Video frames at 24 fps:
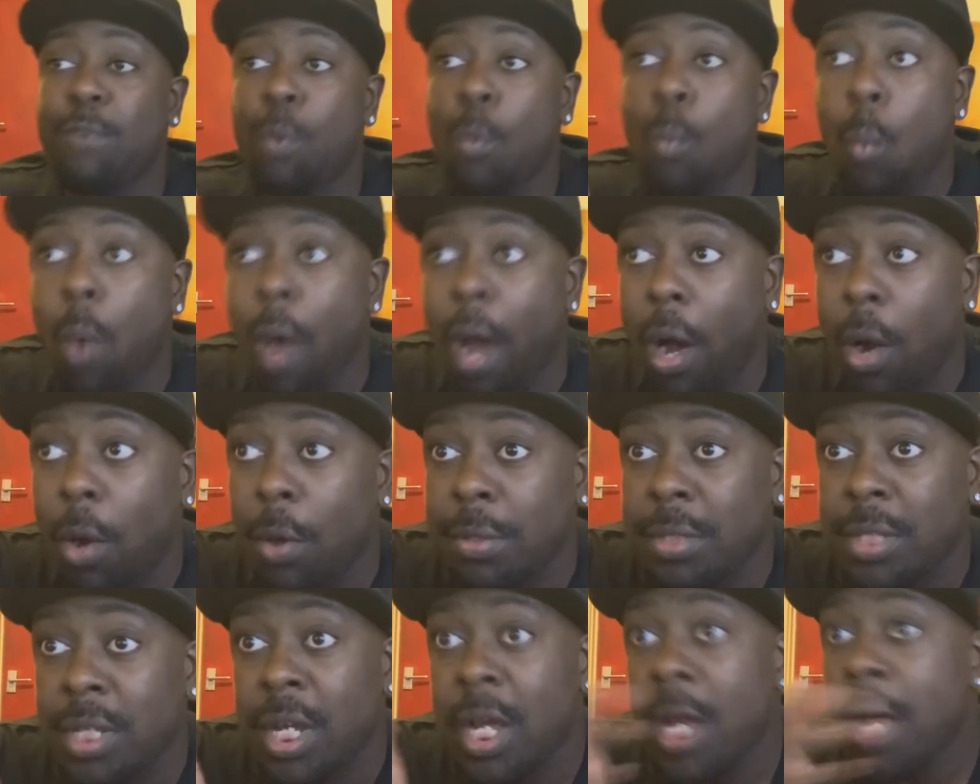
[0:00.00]
of a
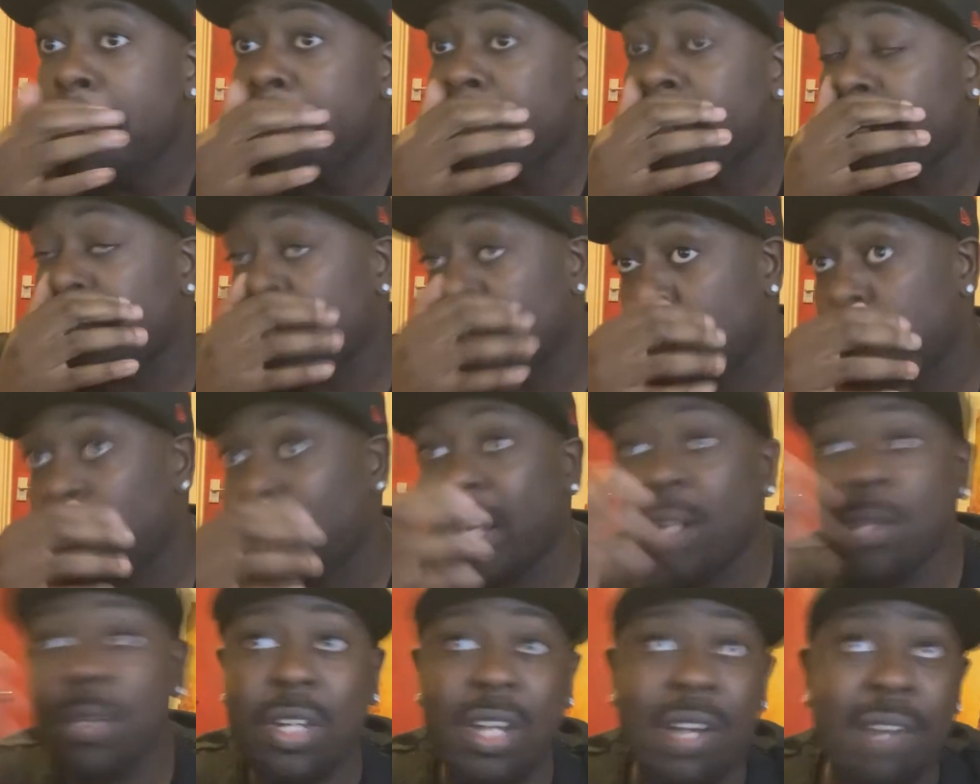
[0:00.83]
world, because
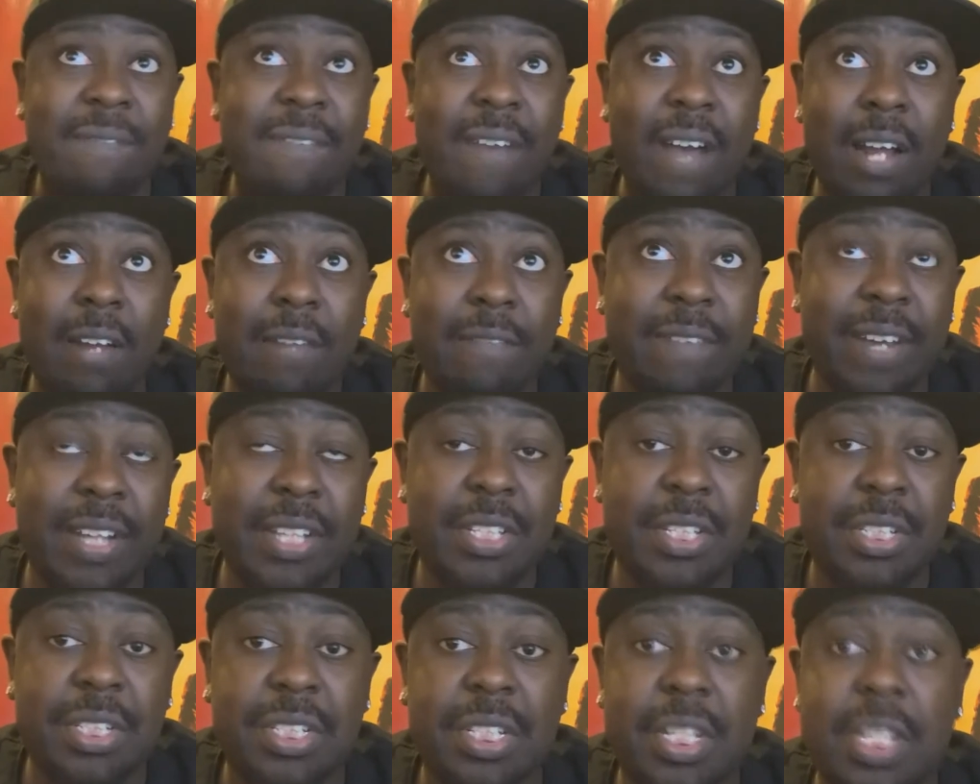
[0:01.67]
when I look at Final
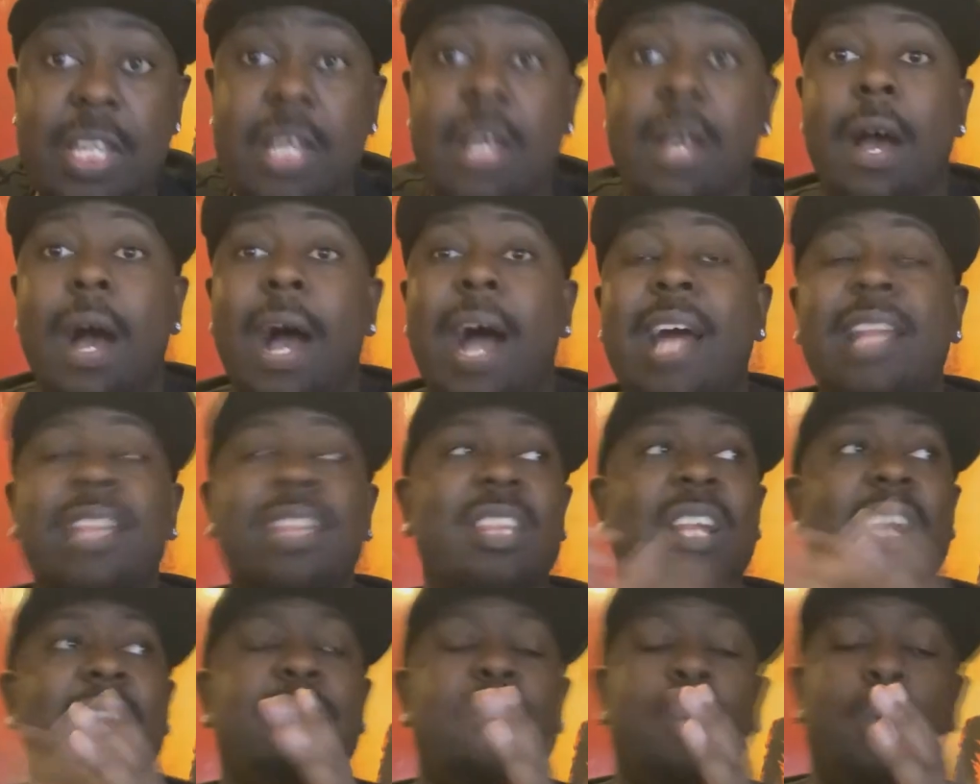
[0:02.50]
Fantasy, I
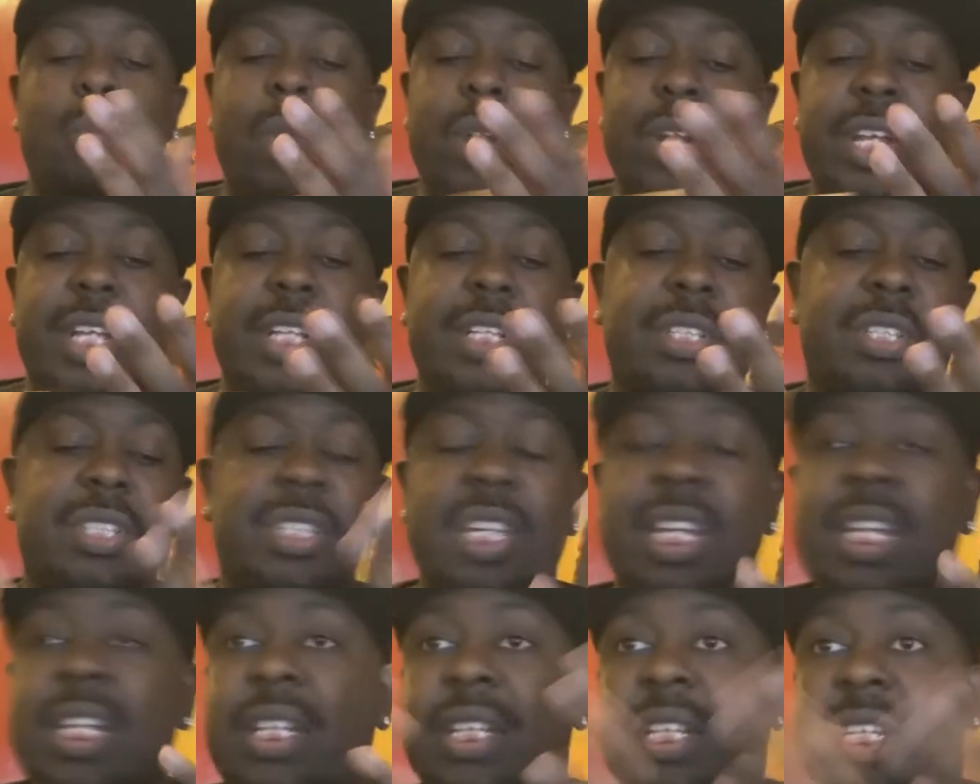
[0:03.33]
love it when
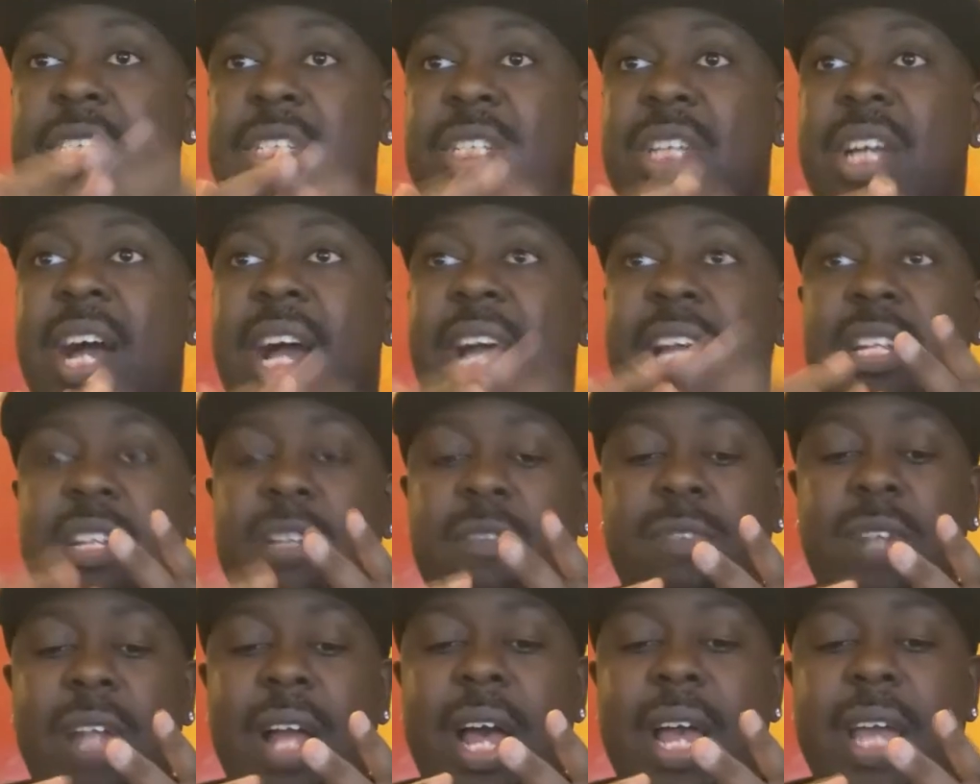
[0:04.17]
it's in this kind
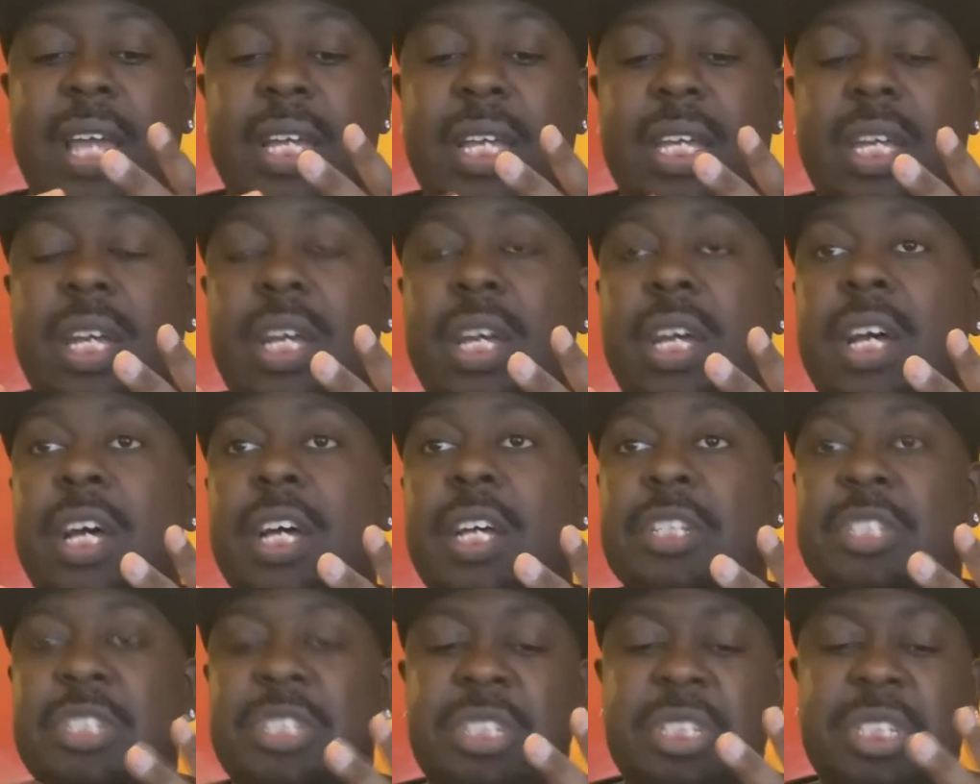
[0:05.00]
of like
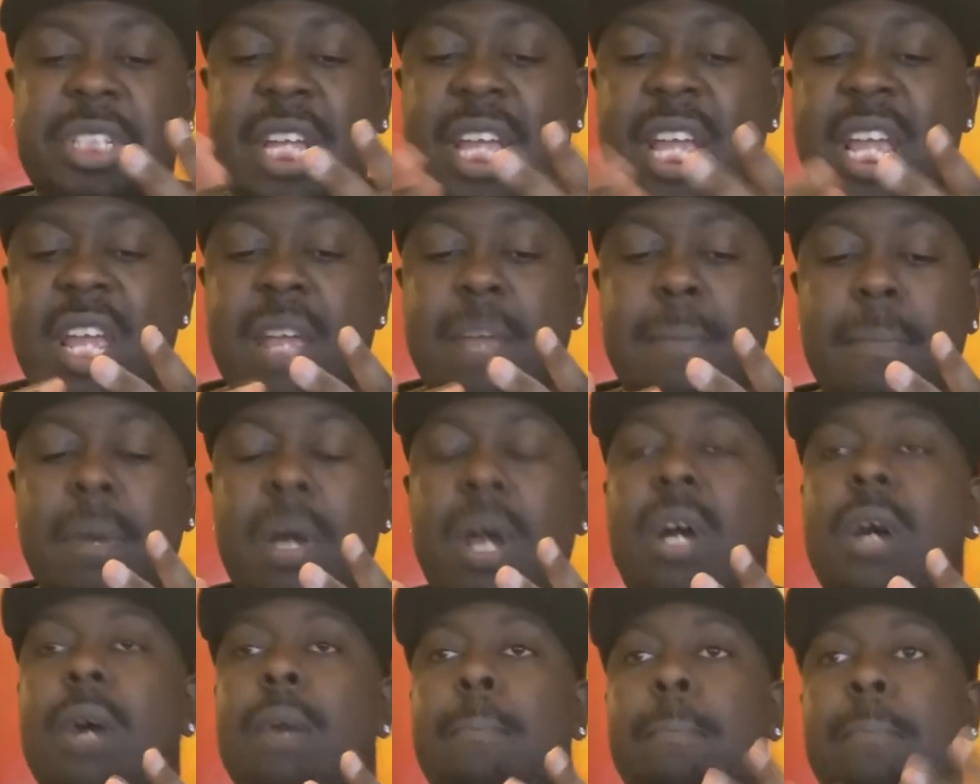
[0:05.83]
steam,
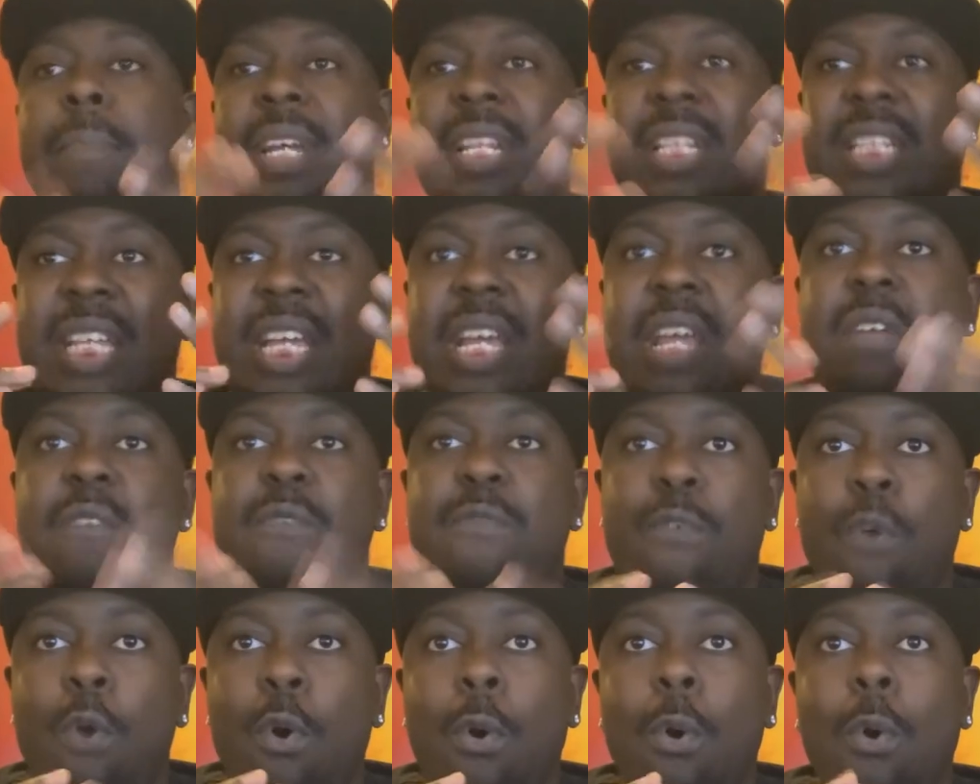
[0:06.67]

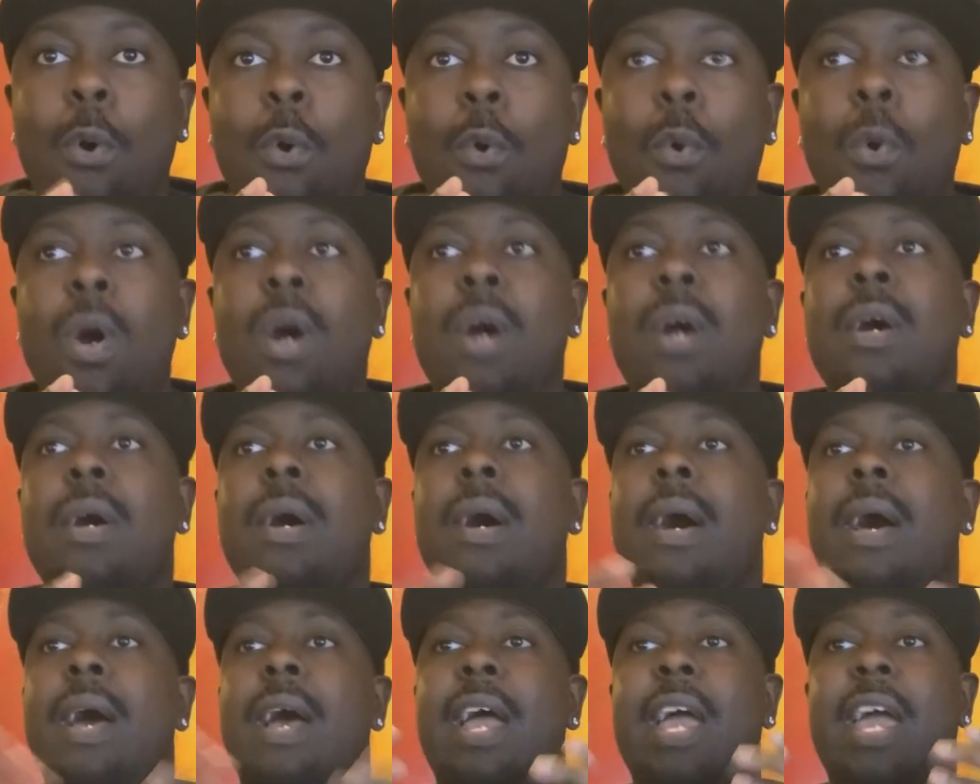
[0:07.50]
medieval
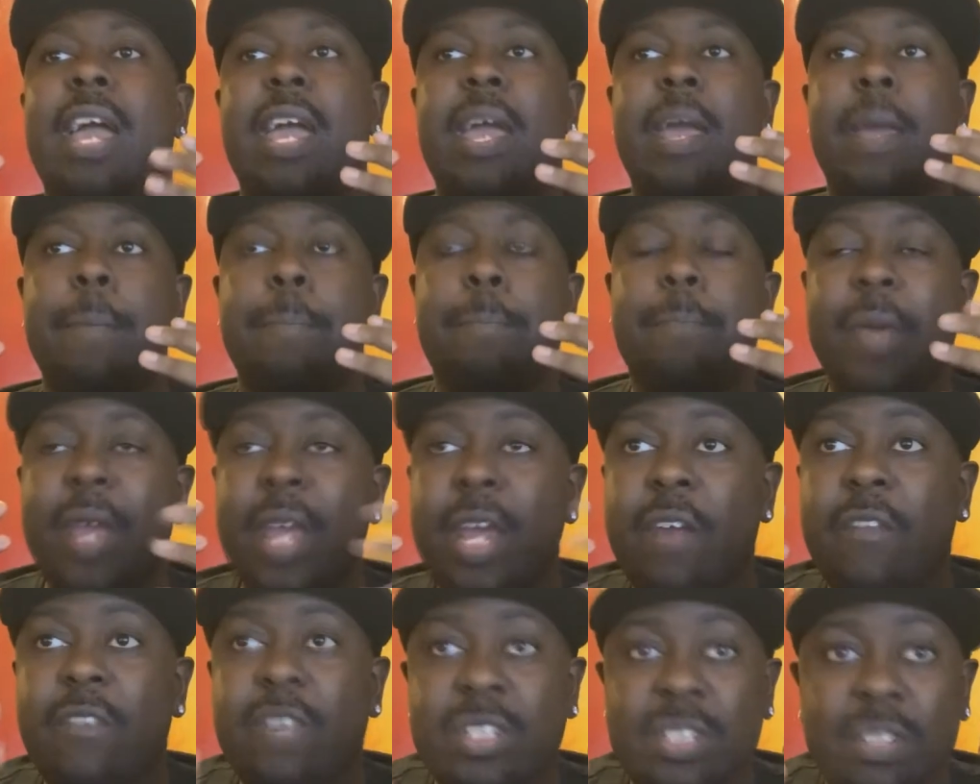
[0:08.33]
uh,
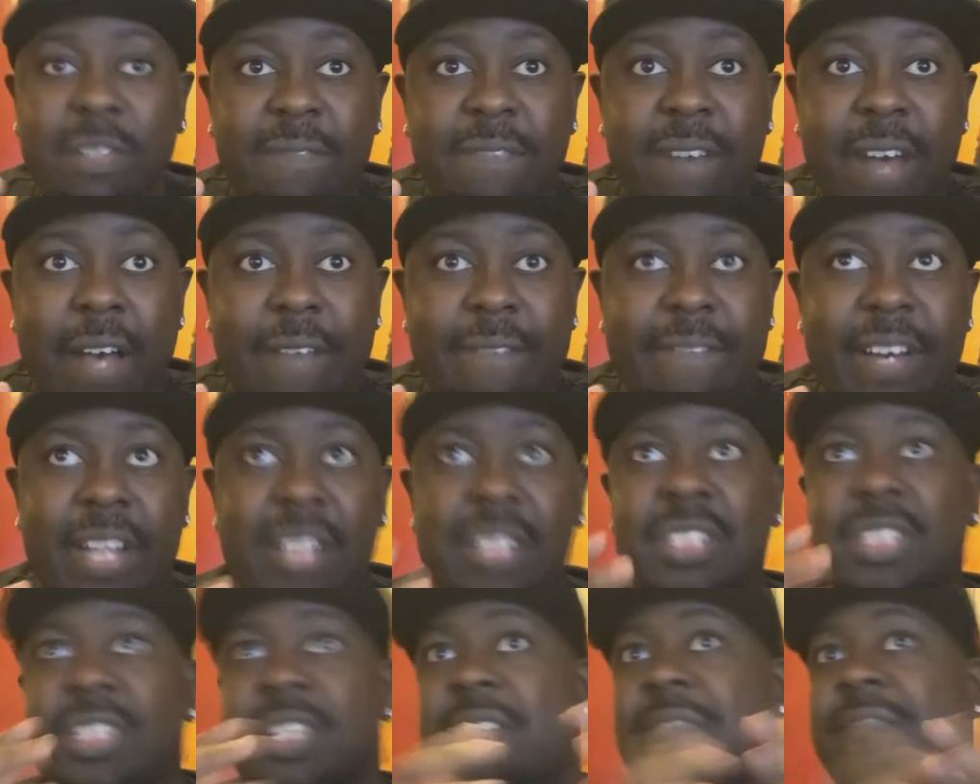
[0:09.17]
period of Final
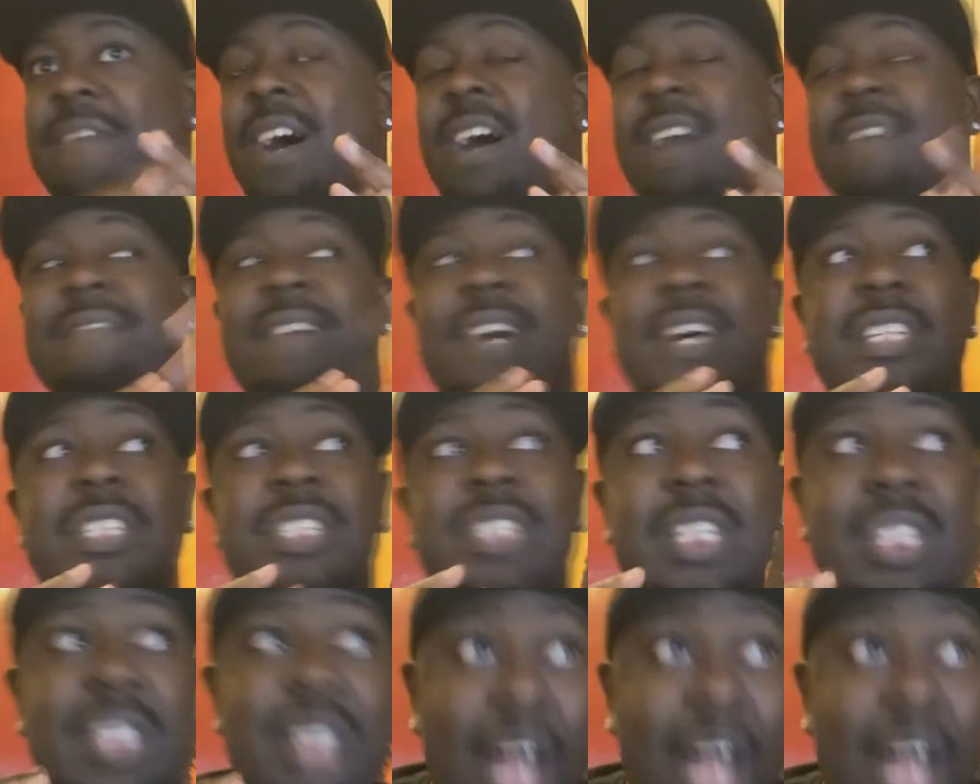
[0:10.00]
Fantasy. Final Fantasy